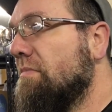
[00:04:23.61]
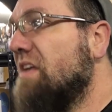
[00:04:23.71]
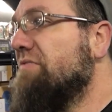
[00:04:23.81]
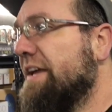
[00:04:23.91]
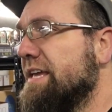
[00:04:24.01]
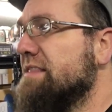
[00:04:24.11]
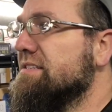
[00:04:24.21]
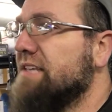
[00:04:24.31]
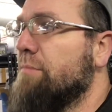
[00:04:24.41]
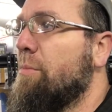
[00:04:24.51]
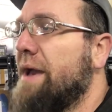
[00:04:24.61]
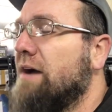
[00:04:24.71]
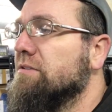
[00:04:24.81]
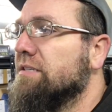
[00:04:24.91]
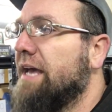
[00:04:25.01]
if I can get the same
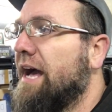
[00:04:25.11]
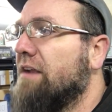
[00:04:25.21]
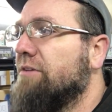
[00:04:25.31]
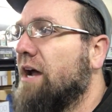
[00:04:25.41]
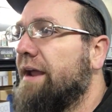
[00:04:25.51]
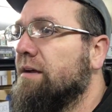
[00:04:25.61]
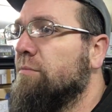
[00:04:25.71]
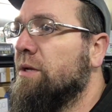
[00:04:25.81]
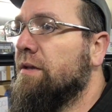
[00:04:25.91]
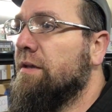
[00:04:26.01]
amount out of an item